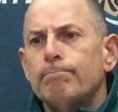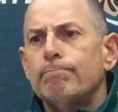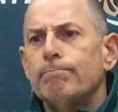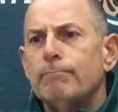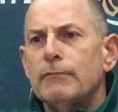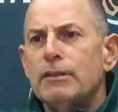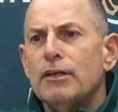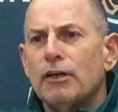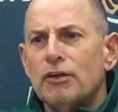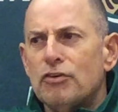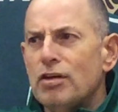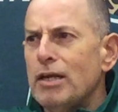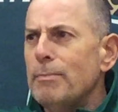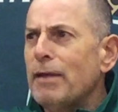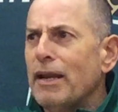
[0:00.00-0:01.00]
They're a
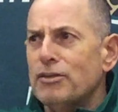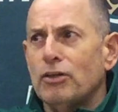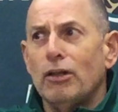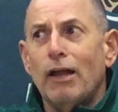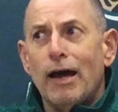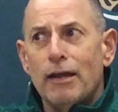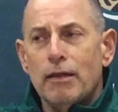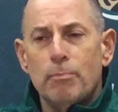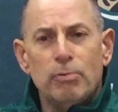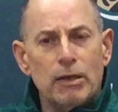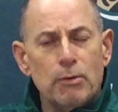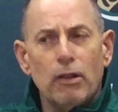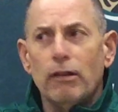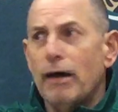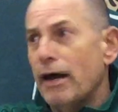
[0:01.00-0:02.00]
team that has a lot, they play with
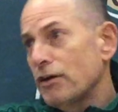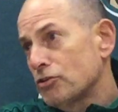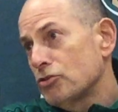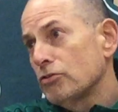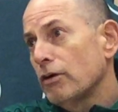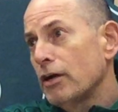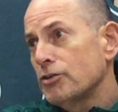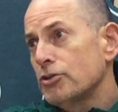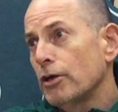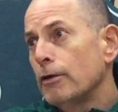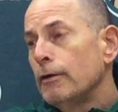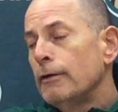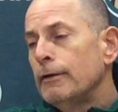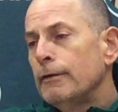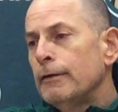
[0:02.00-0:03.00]
a lot of structure.
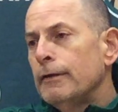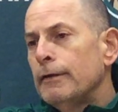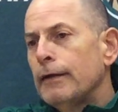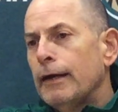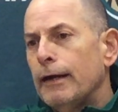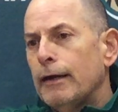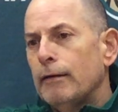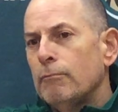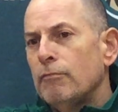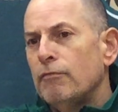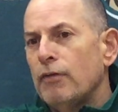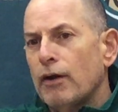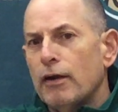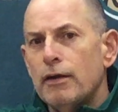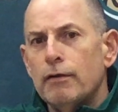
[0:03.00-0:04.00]

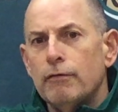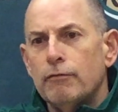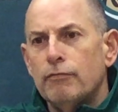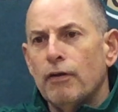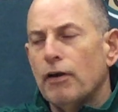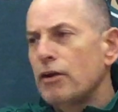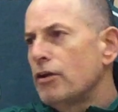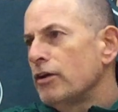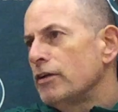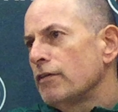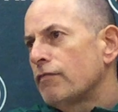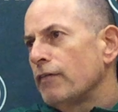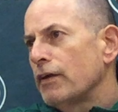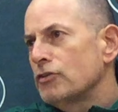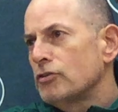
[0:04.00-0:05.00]
Very, very good
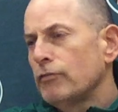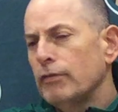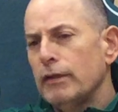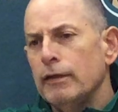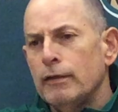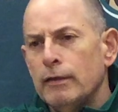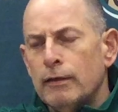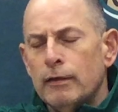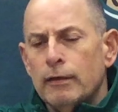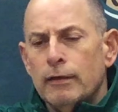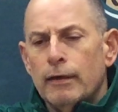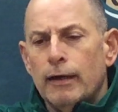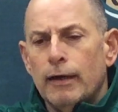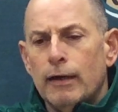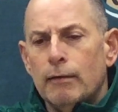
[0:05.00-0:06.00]
defensively.
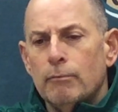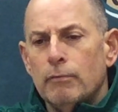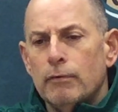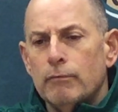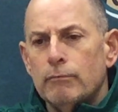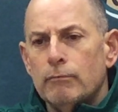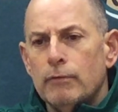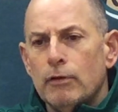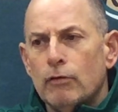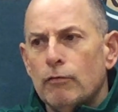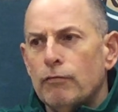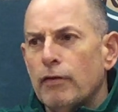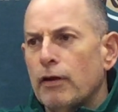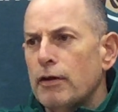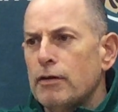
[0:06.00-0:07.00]
A
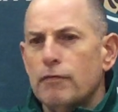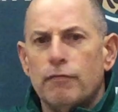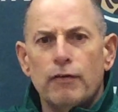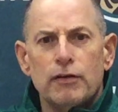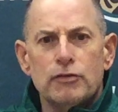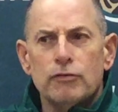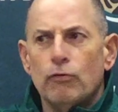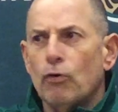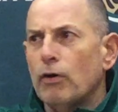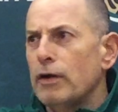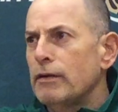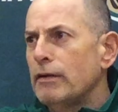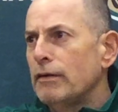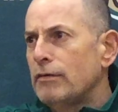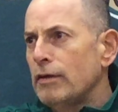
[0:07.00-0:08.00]
very defensive
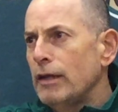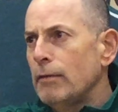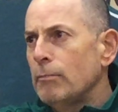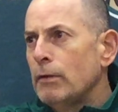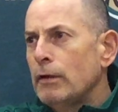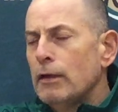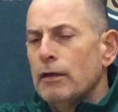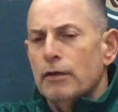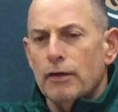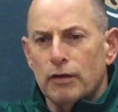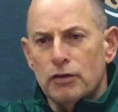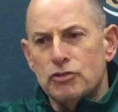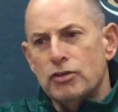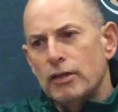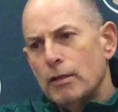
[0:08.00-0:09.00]
oriented team. You're going
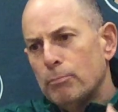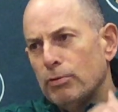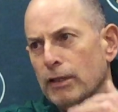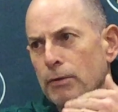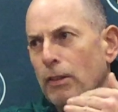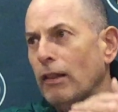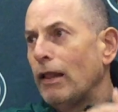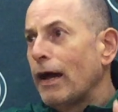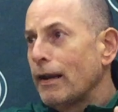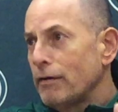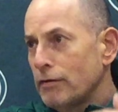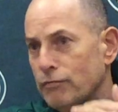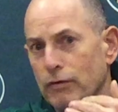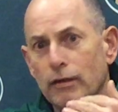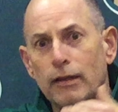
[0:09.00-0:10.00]
to see them play with a lot of
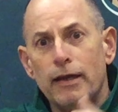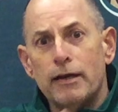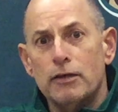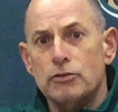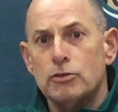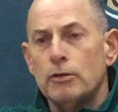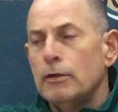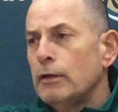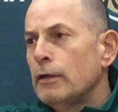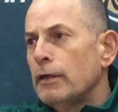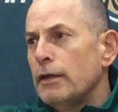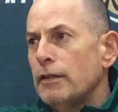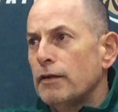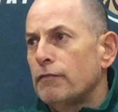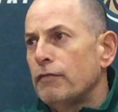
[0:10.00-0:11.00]
different layers
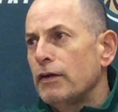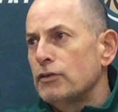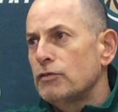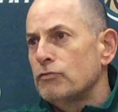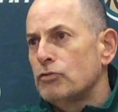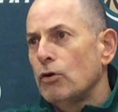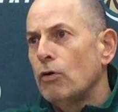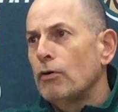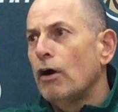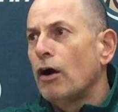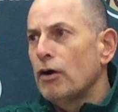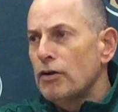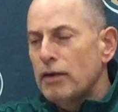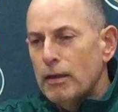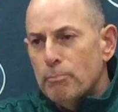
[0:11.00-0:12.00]
in the defensive zone,
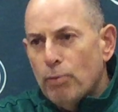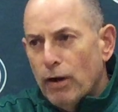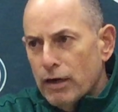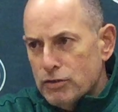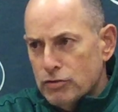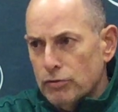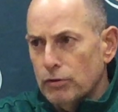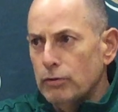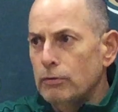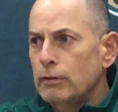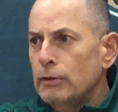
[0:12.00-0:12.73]
hard to get pucks through.